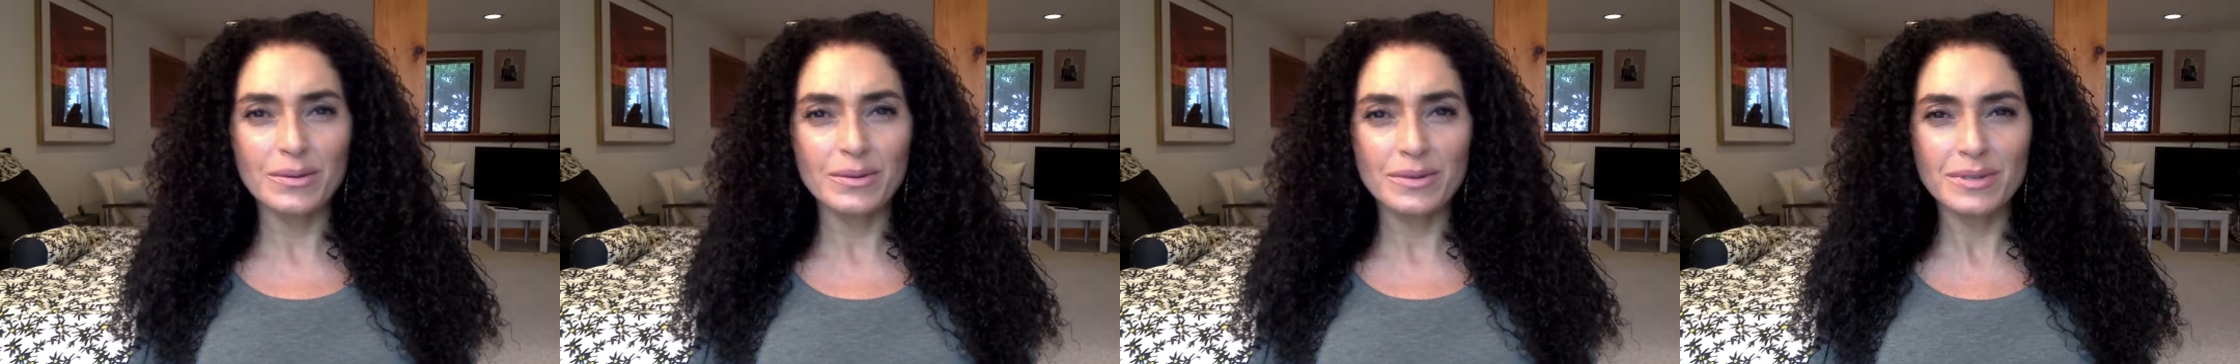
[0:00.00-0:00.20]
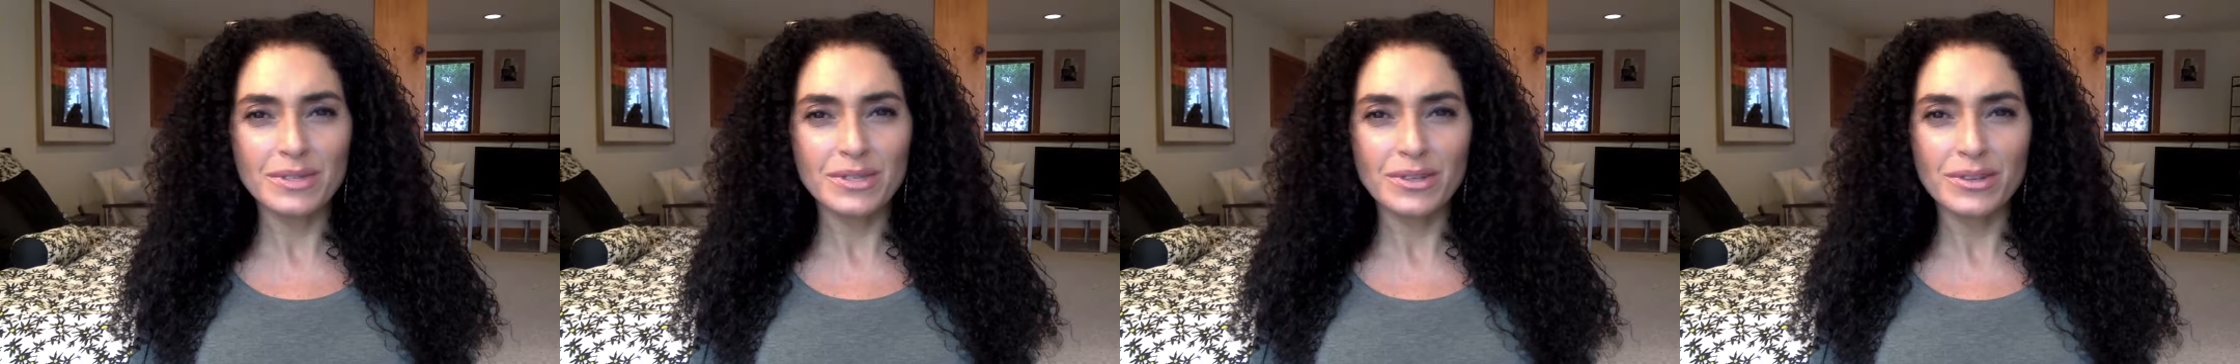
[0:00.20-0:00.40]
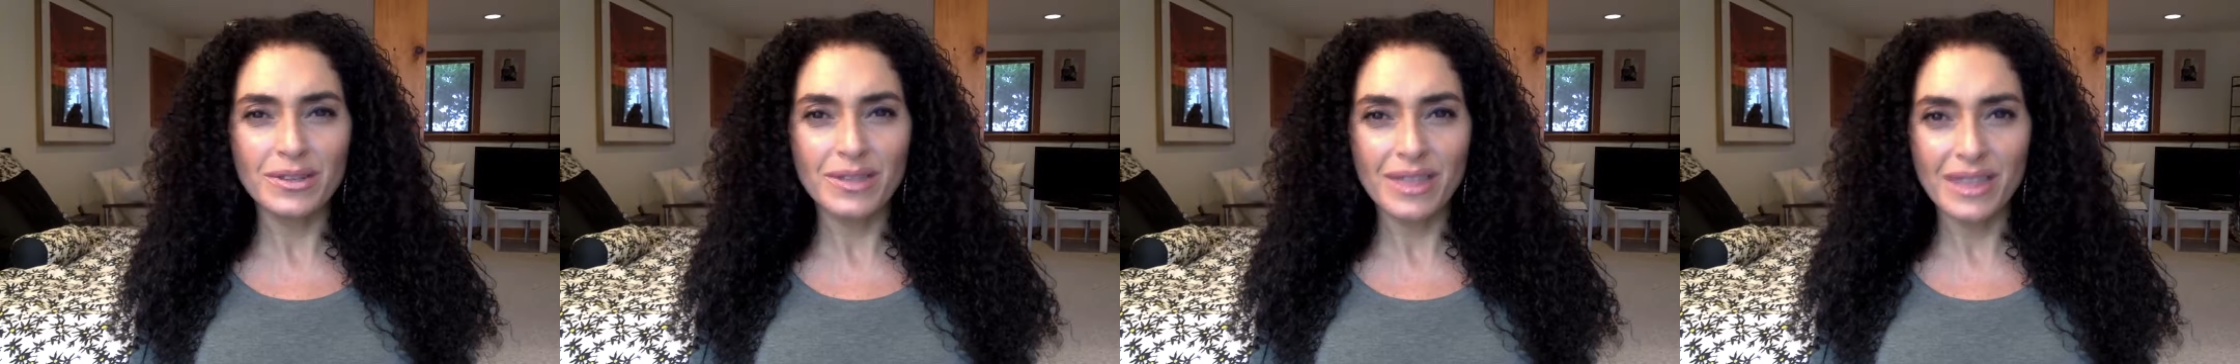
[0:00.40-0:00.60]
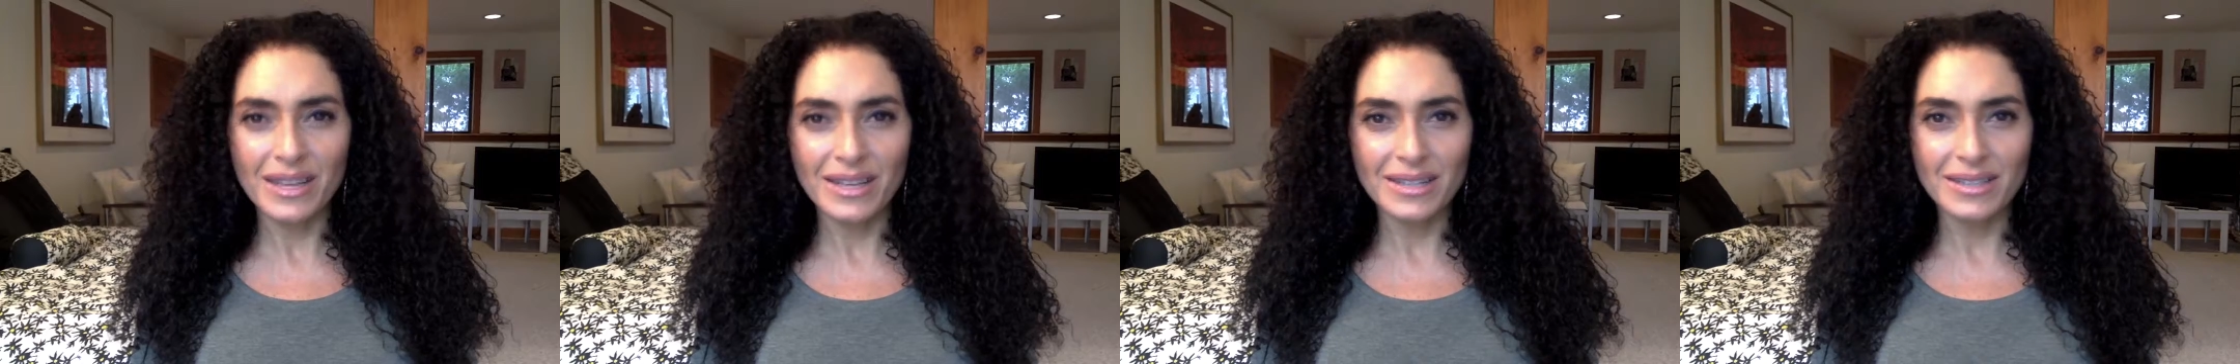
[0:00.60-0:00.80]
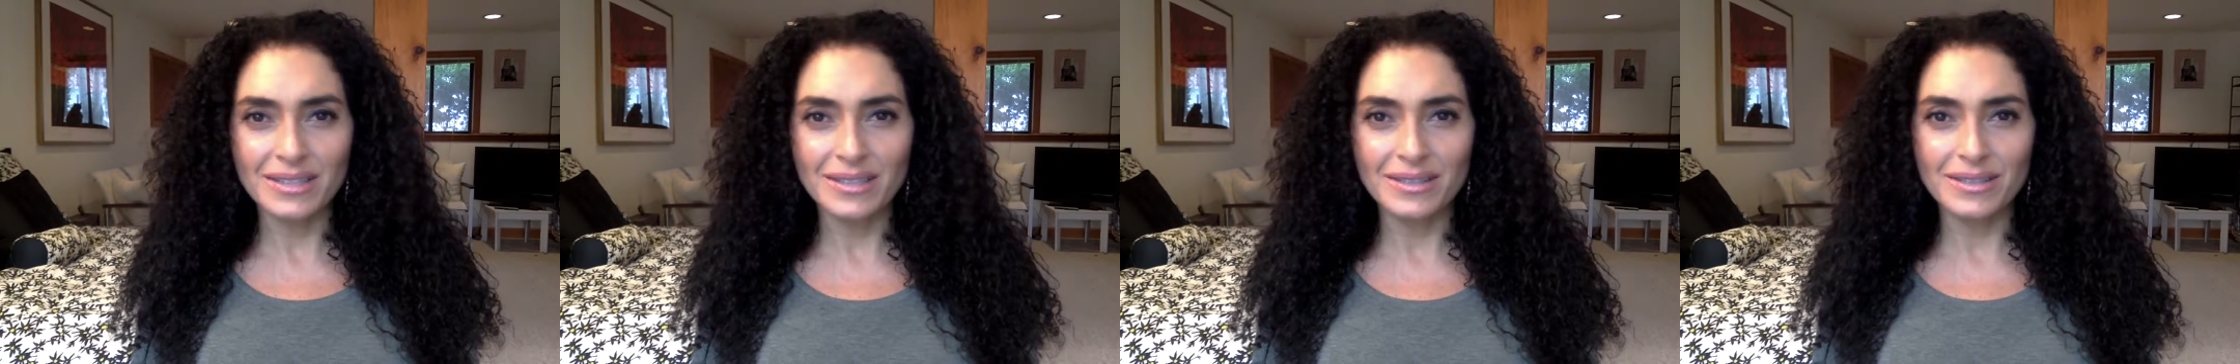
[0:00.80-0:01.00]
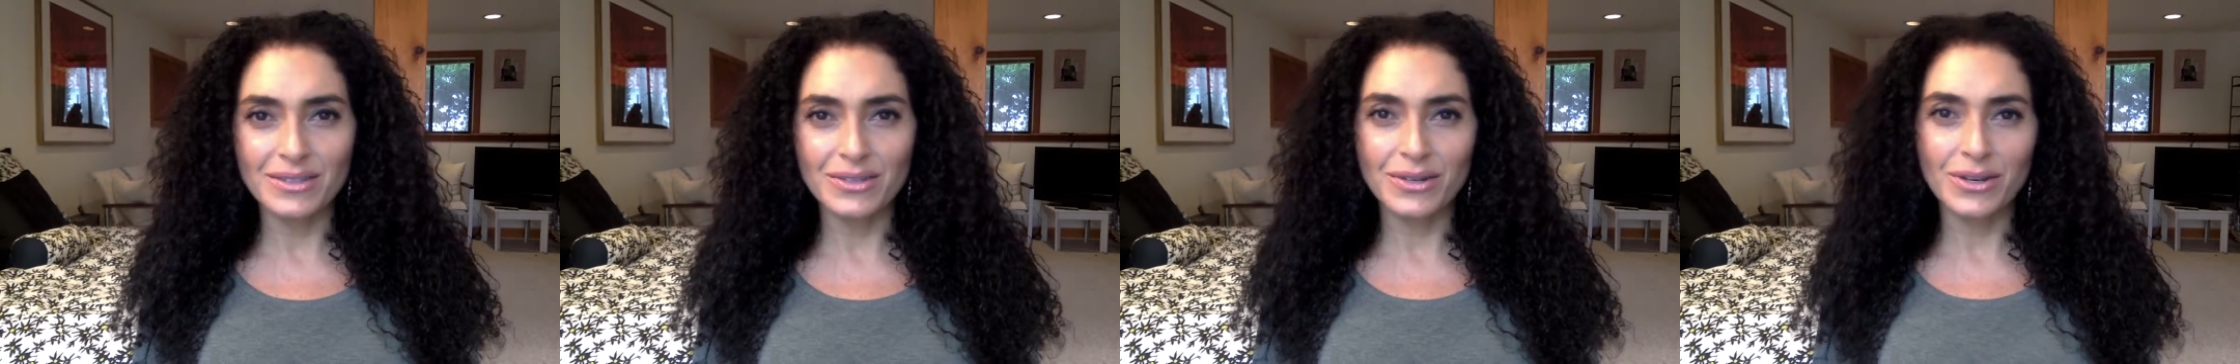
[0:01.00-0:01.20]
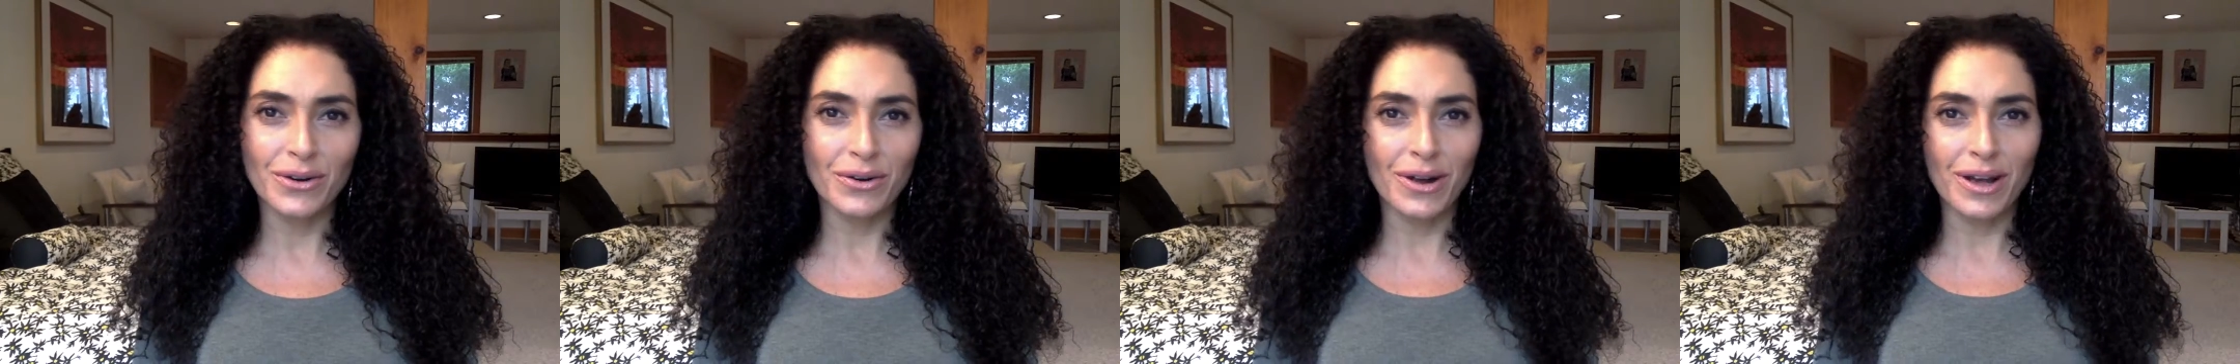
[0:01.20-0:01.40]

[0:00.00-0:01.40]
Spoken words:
certain things trigger